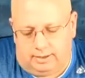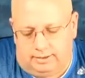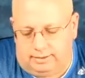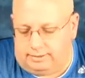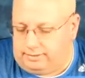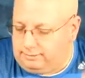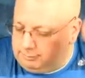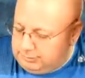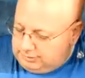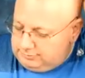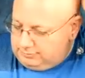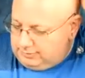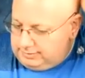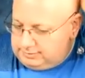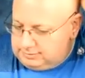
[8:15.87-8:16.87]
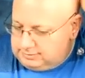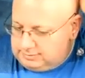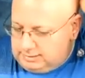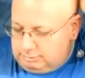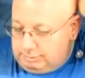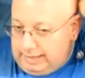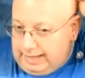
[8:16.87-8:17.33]
Um, but this lens is
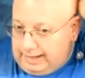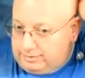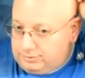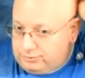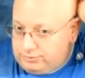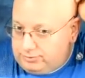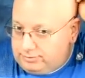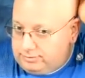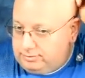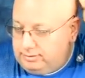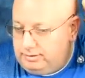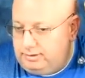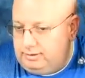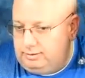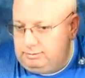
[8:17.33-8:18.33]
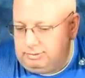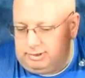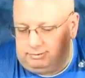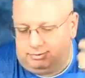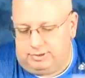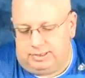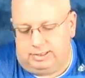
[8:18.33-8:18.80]
unmatched.
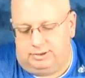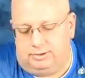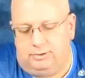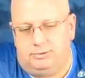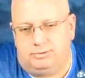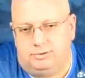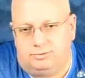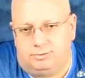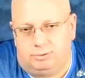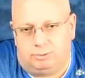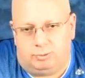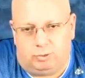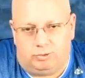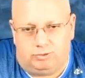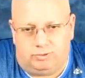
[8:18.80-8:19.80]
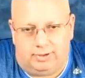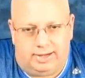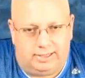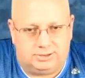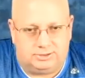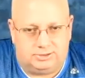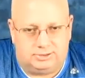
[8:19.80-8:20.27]
But if you're going to use this for sports or
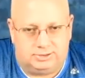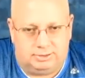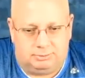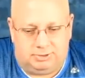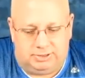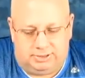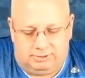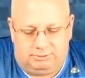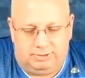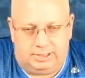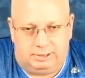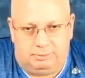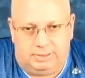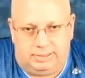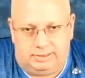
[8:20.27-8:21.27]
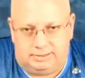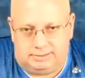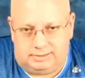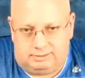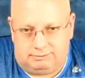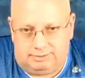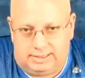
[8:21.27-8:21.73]
action or something, you know, forget about it. It's
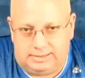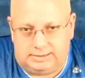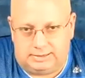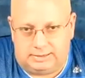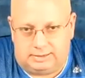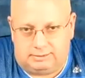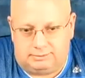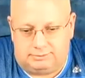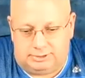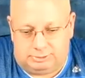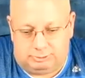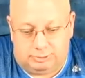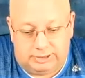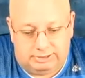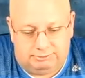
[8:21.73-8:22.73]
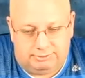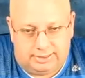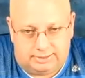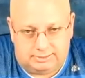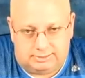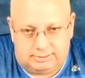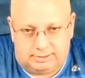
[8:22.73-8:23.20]
not fast enough. It's plenty
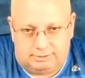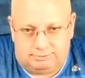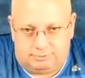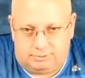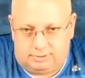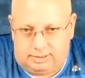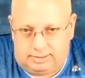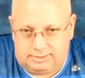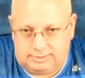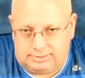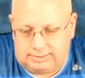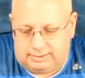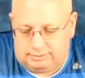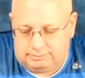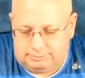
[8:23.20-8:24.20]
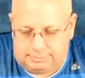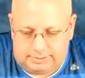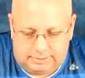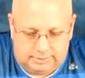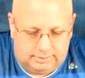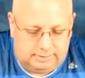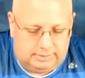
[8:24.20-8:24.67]
fast enough for a lot of stuff,
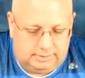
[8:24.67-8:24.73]
but